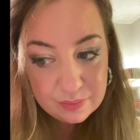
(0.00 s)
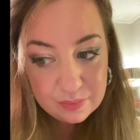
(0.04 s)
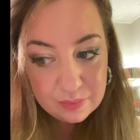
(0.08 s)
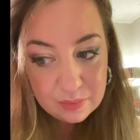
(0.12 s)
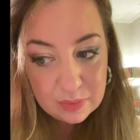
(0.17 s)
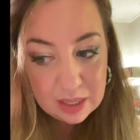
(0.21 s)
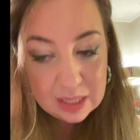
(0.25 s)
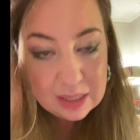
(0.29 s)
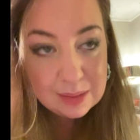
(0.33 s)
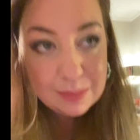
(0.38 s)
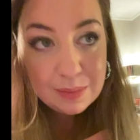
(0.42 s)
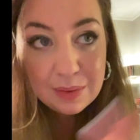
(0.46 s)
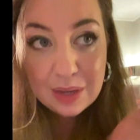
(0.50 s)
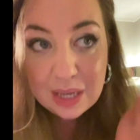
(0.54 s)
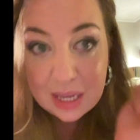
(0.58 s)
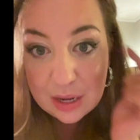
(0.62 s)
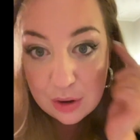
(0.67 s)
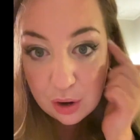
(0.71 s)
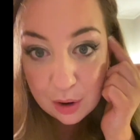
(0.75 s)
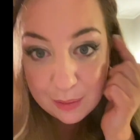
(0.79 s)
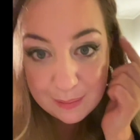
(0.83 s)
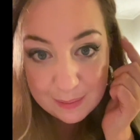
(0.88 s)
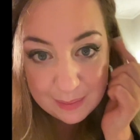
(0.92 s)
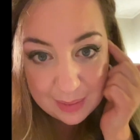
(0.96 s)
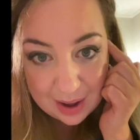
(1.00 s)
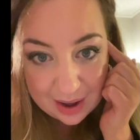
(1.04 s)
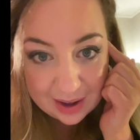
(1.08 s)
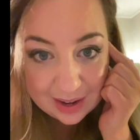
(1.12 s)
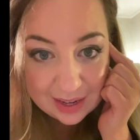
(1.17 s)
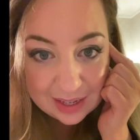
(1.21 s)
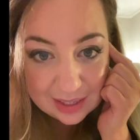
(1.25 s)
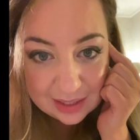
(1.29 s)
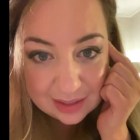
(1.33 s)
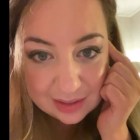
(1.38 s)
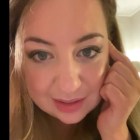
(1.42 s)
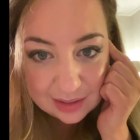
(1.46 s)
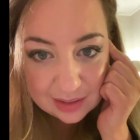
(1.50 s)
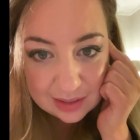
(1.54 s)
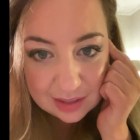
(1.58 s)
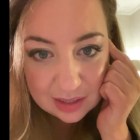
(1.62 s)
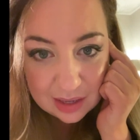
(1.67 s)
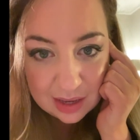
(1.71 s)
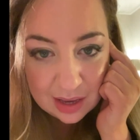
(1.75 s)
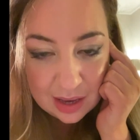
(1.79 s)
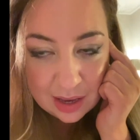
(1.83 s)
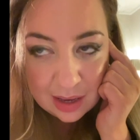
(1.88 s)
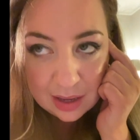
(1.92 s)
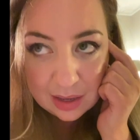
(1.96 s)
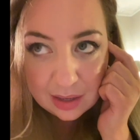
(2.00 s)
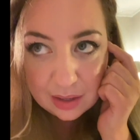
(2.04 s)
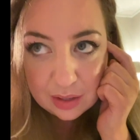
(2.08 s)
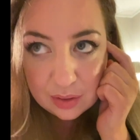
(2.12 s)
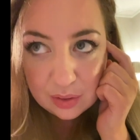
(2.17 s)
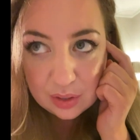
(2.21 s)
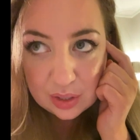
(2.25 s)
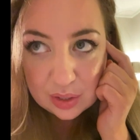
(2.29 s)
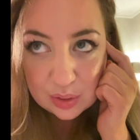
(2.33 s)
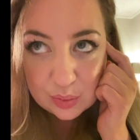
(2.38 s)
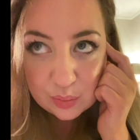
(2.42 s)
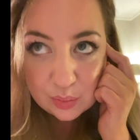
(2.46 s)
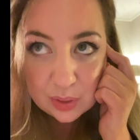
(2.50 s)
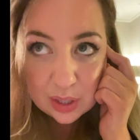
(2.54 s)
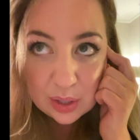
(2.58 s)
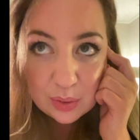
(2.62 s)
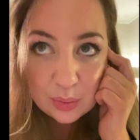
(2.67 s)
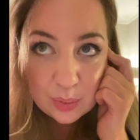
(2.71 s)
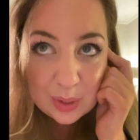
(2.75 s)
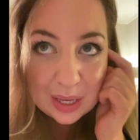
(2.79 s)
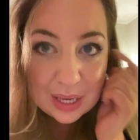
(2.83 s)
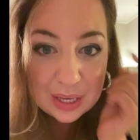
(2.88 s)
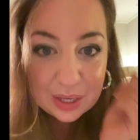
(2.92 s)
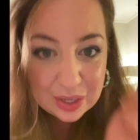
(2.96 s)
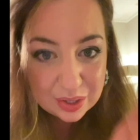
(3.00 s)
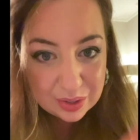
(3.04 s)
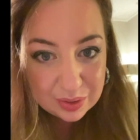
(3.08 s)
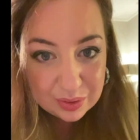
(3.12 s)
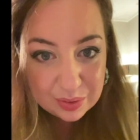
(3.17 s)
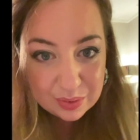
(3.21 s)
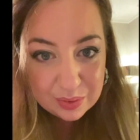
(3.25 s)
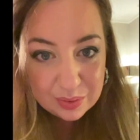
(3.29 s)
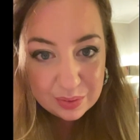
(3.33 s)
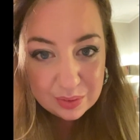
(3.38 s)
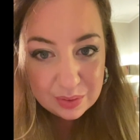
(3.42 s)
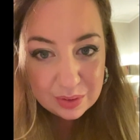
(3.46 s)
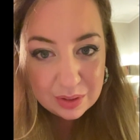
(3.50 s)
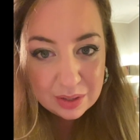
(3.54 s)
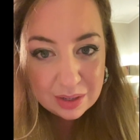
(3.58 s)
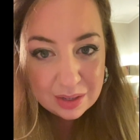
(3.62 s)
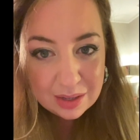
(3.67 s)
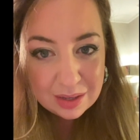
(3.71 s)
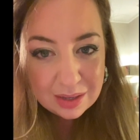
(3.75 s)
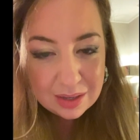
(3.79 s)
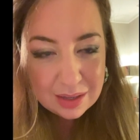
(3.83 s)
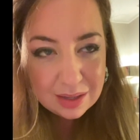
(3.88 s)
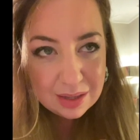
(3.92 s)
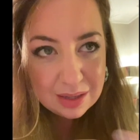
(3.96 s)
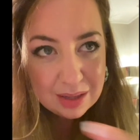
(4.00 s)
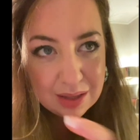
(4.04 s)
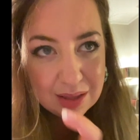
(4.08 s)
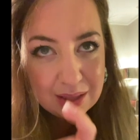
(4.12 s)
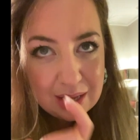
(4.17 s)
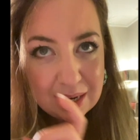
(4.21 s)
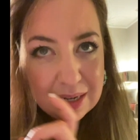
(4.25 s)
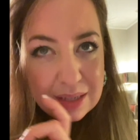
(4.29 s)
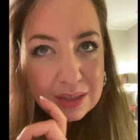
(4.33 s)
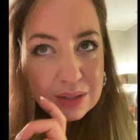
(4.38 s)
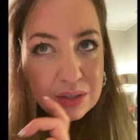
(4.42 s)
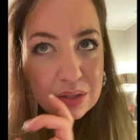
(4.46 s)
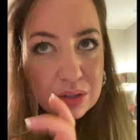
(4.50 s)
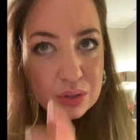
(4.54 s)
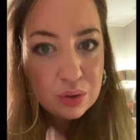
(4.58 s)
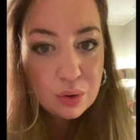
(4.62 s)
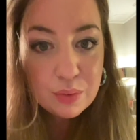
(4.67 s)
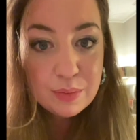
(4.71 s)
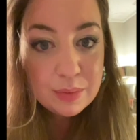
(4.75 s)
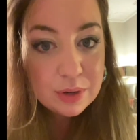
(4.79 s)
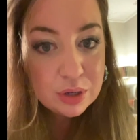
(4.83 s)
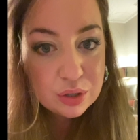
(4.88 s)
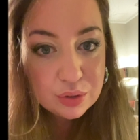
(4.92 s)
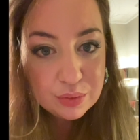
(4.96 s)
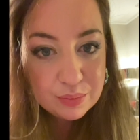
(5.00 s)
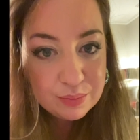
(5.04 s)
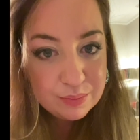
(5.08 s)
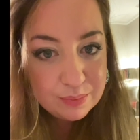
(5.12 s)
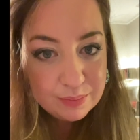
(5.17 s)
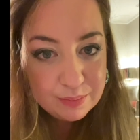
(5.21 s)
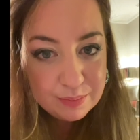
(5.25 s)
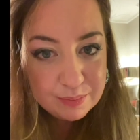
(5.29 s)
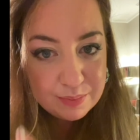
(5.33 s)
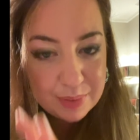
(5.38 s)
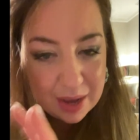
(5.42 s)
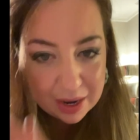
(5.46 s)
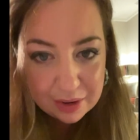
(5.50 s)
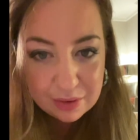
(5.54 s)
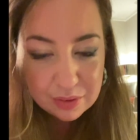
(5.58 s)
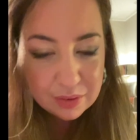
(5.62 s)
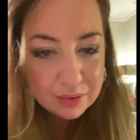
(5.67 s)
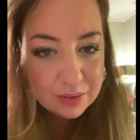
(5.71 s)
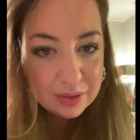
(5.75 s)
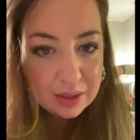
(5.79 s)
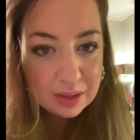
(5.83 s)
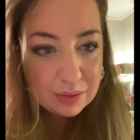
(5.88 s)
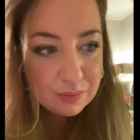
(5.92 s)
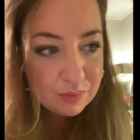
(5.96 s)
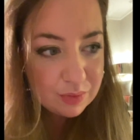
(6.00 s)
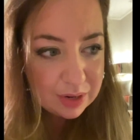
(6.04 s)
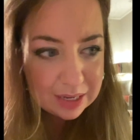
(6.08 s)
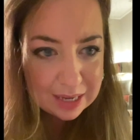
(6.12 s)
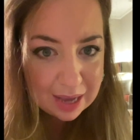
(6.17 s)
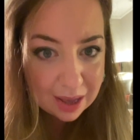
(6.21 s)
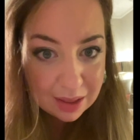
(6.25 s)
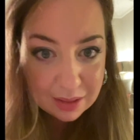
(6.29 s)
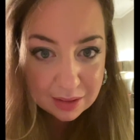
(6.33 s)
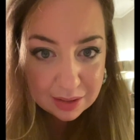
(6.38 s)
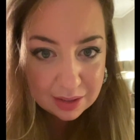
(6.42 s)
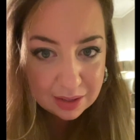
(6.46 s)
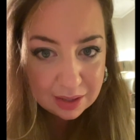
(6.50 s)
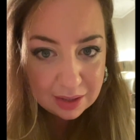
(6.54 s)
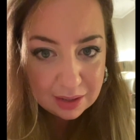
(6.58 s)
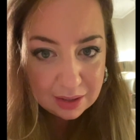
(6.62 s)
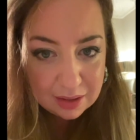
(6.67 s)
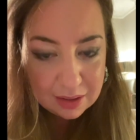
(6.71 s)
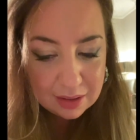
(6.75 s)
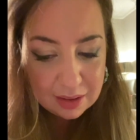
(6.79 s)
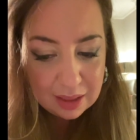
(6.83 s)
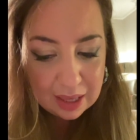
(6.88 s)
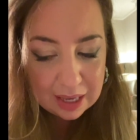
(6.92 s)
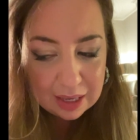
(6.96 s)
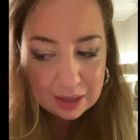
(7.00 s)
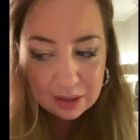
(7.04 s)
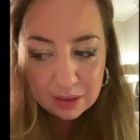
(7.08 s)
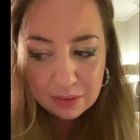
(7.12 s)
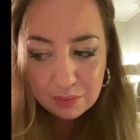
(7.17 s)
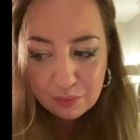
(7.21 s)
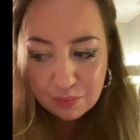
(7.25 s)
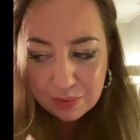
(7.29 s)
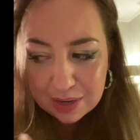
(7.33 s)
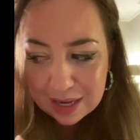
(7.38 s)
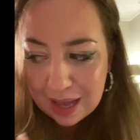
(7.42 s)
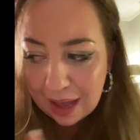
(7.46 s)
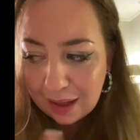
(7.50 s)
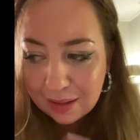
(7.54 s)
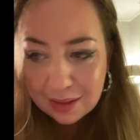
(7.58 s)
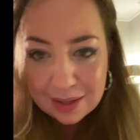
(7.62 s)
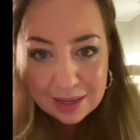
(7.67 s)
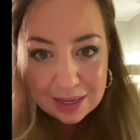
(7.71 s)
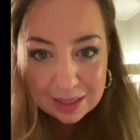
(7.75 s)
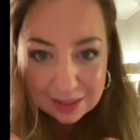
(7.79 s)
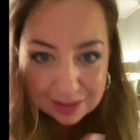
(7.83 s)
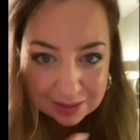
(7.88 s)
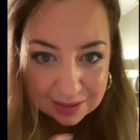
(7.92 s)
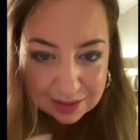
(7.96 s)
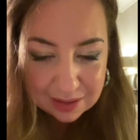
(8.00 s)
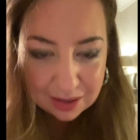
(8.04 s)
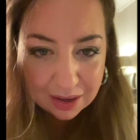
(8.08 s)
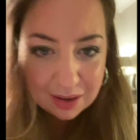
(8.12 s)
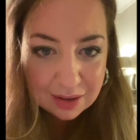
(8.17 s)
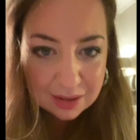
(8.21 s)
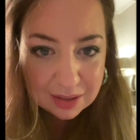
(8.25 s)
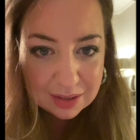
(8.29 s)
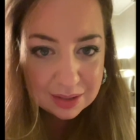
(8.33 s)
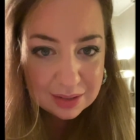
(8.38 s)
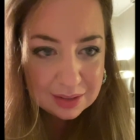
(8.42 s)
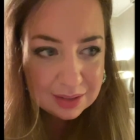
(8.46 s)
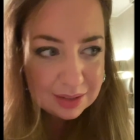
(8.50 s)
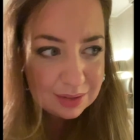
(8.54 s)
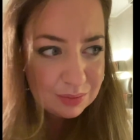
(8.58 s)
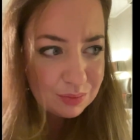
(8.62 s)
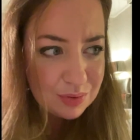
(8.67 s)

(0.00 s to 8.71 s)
It's in our minds is where we go that is so much better than reality. Like, reality sucks.